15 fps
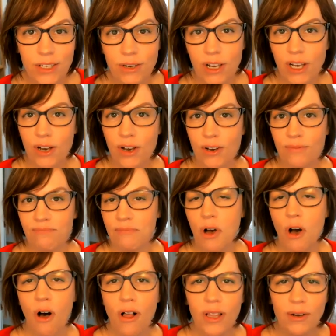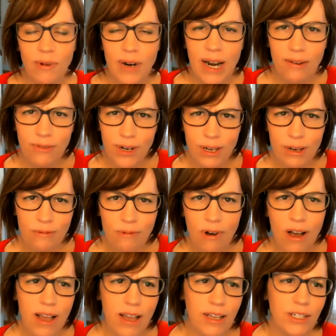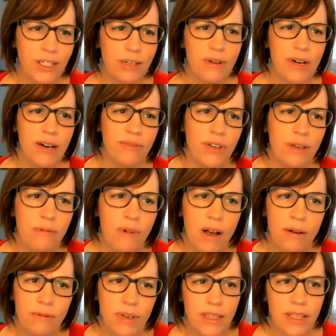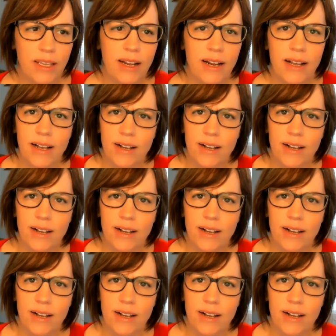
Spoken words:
You can call it whatever you want and do whatever you want with it.